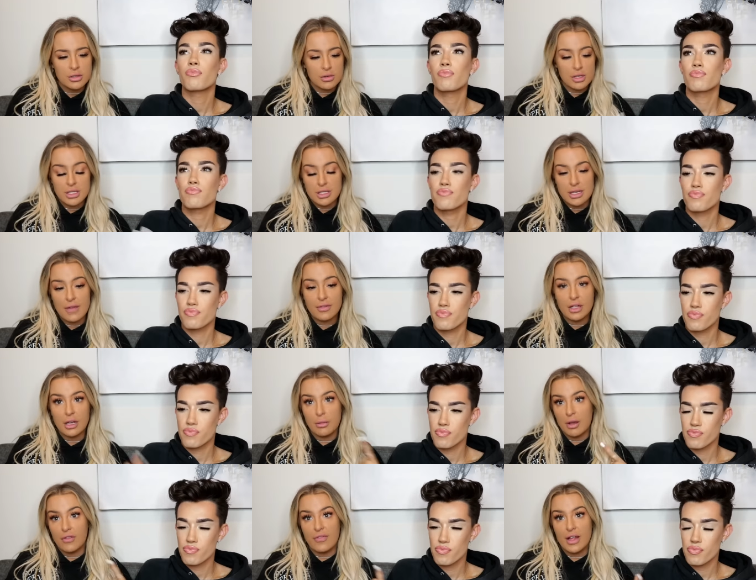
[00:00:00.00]
Speaker 1: So this is definitely
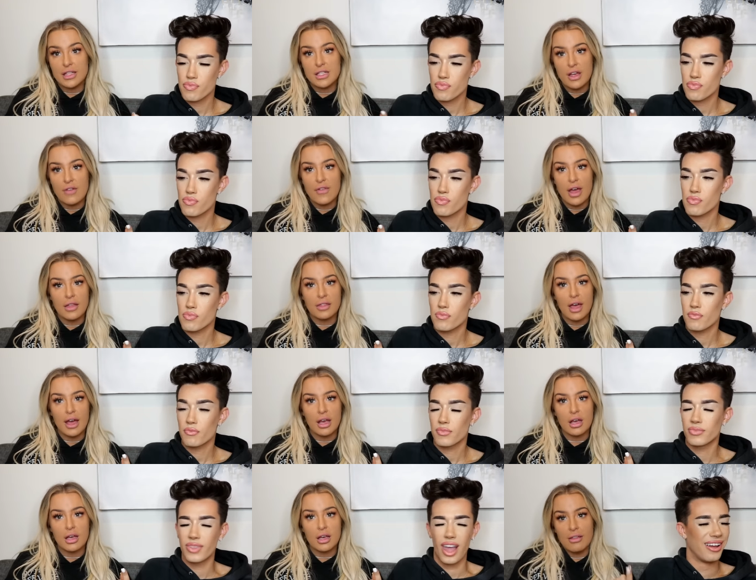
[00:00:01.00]
gonna be offensive and
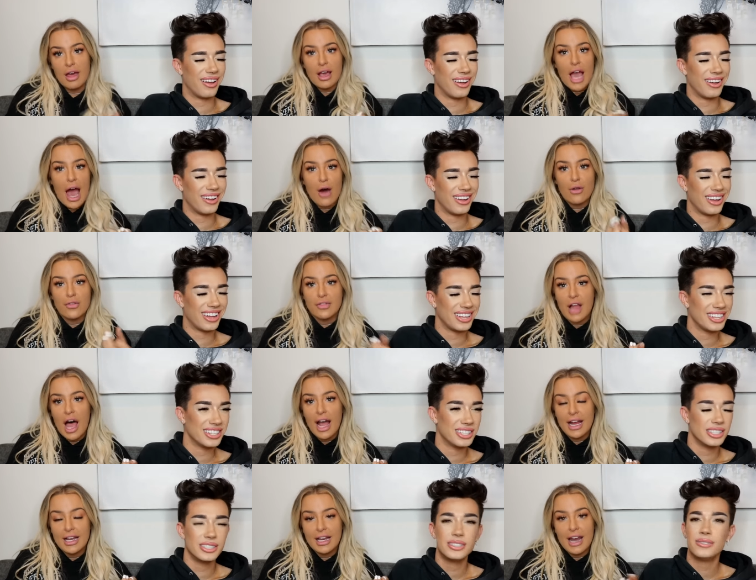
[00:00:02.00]
like, like out of
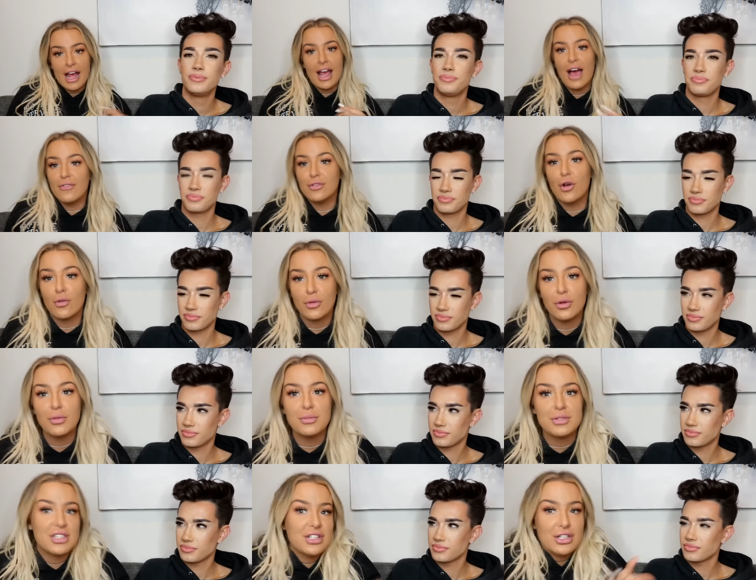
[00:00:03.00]
line and I have no
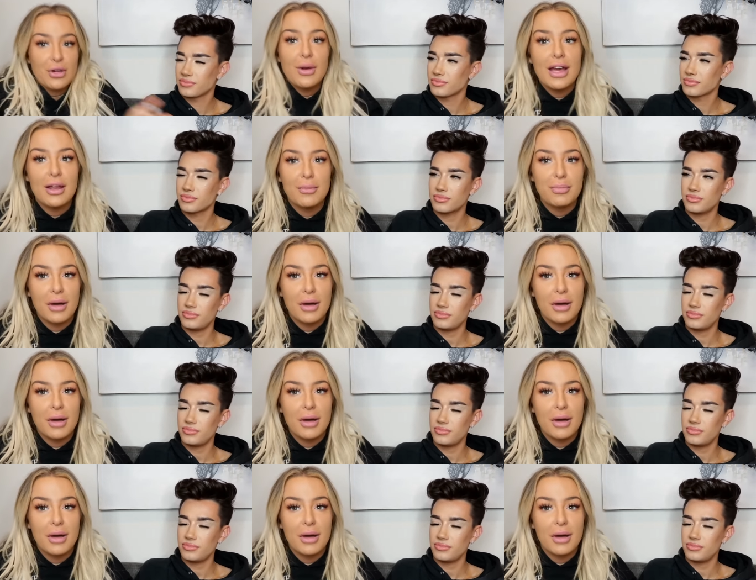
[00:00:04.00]
room to do it.